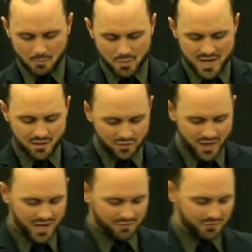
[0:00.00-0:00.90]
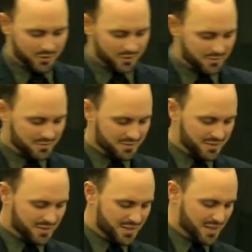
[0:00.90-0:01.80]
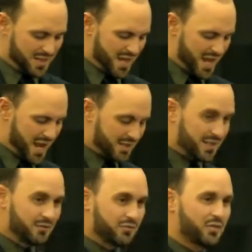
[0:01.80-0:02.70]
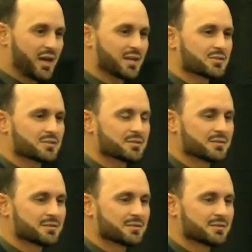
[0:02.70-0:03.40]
be thankful and give thanks.